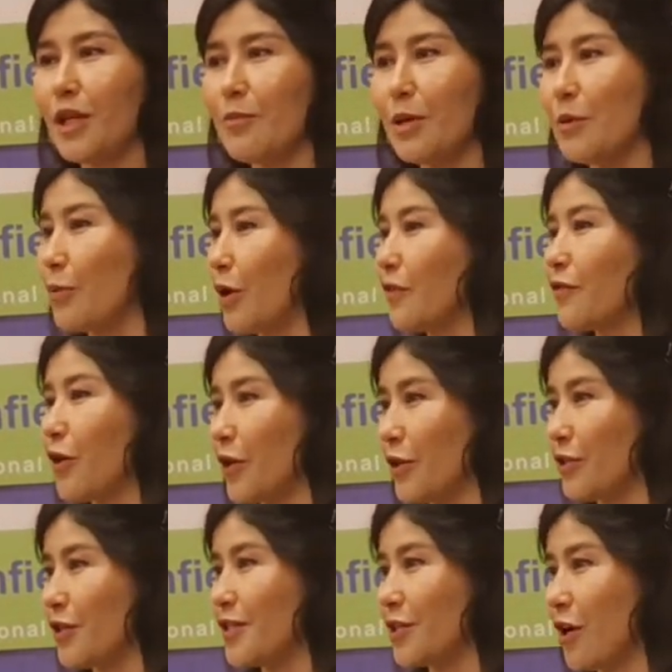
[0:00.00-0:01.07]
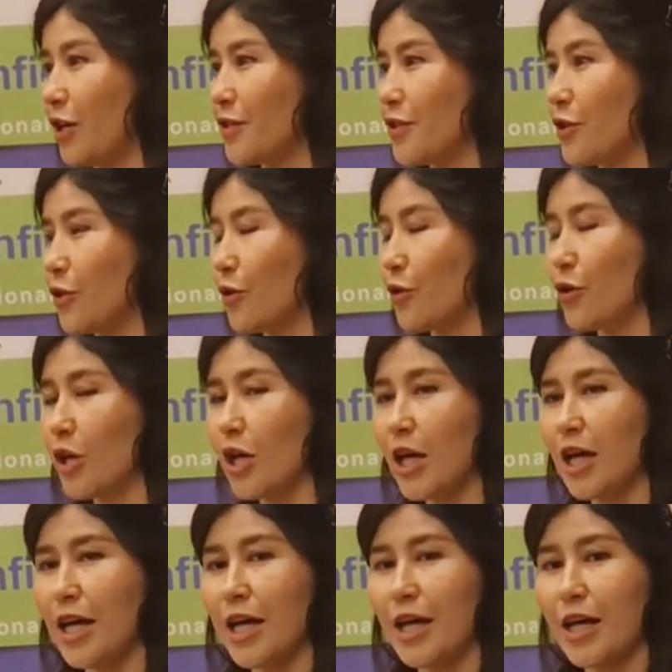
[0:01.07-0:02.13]
but my father is not. So
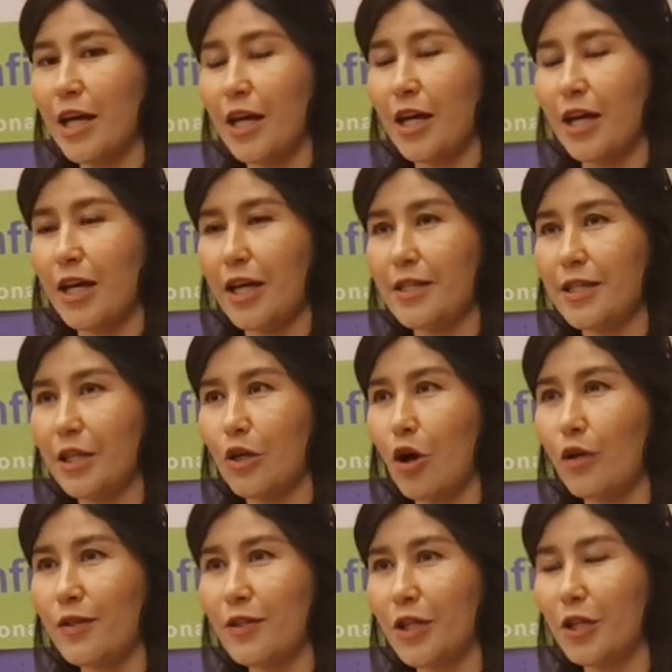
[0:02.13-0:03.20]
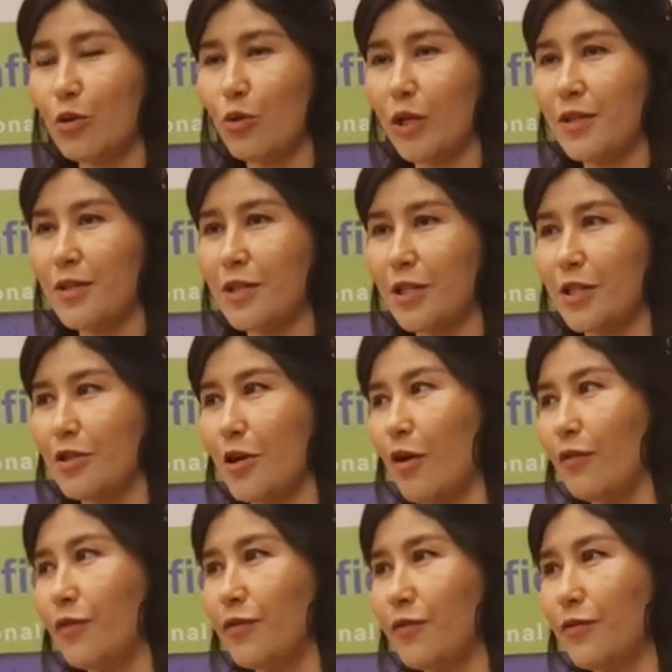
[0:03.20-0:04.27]
as a consequence
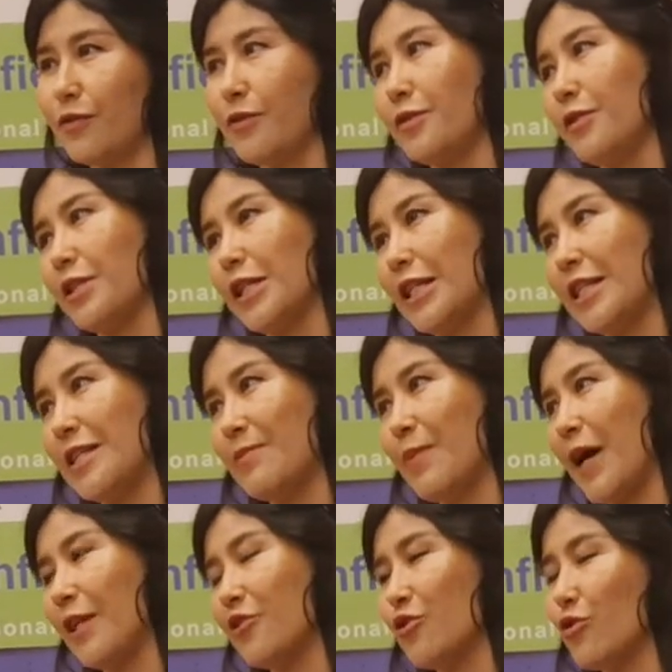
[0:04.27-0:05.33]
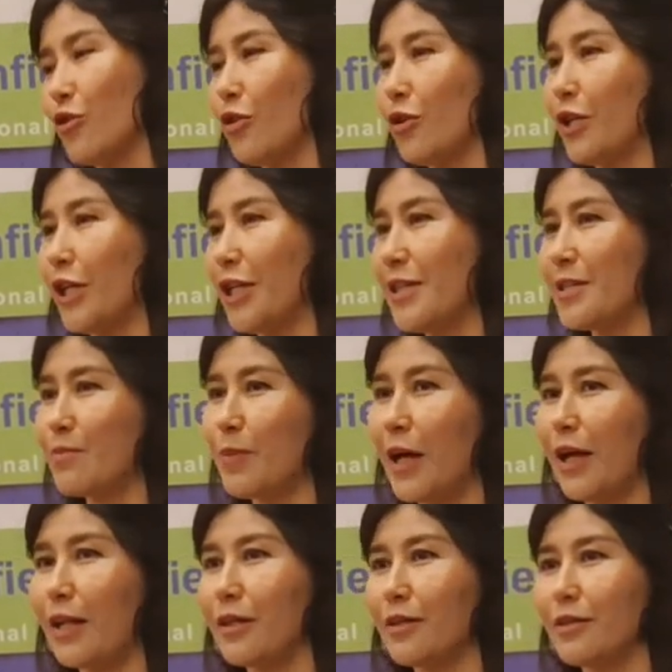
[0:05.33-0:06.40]
of his
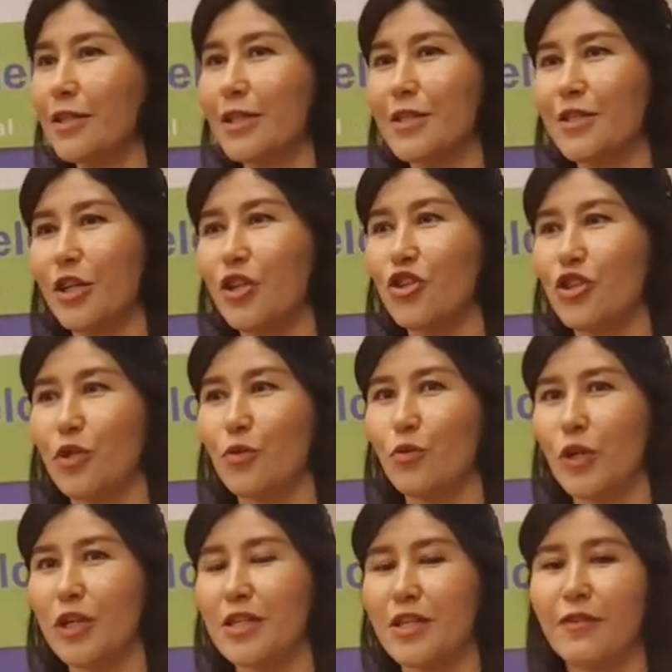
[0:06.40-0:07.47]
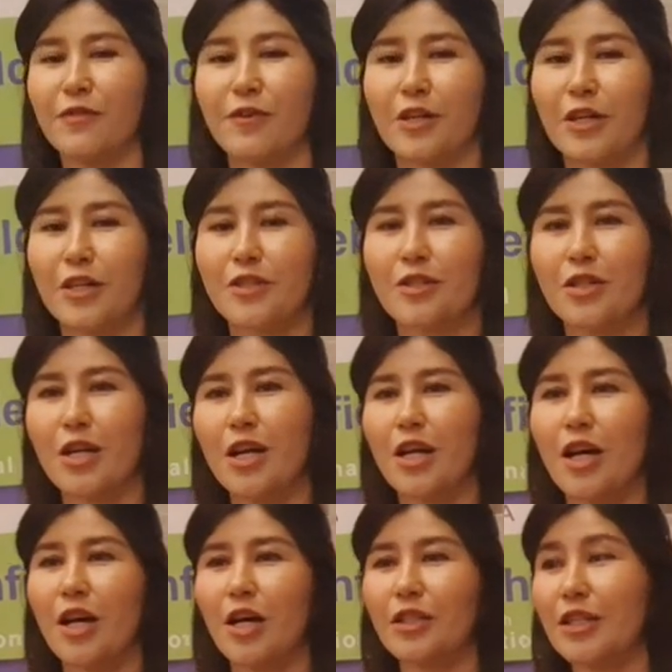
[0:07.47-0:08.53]
bad decision, we suffered,
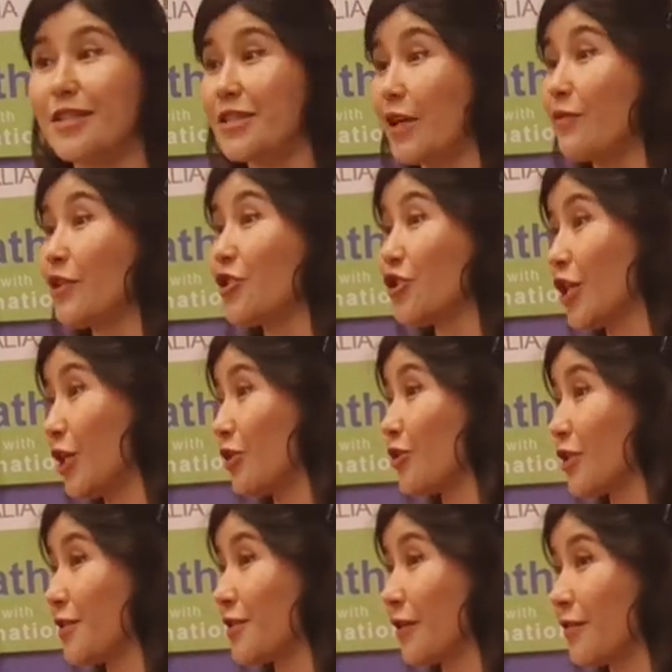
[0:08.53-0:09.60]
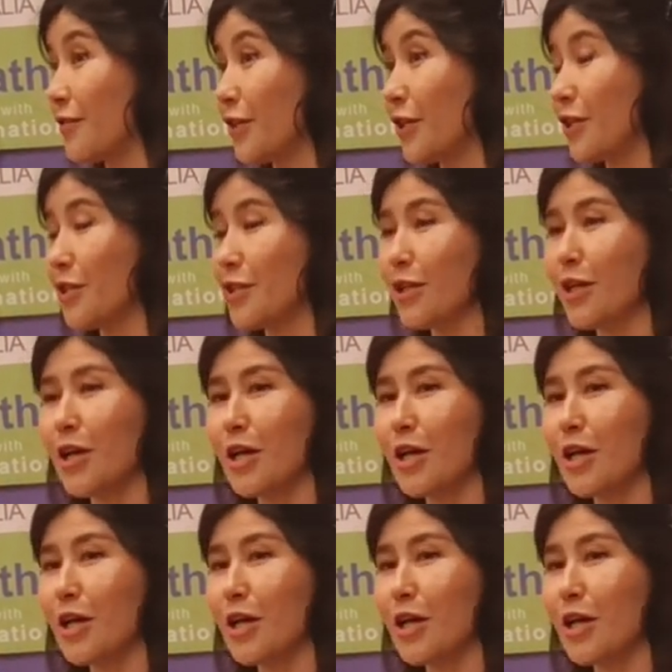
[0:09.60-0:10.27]
the 7 children suffered.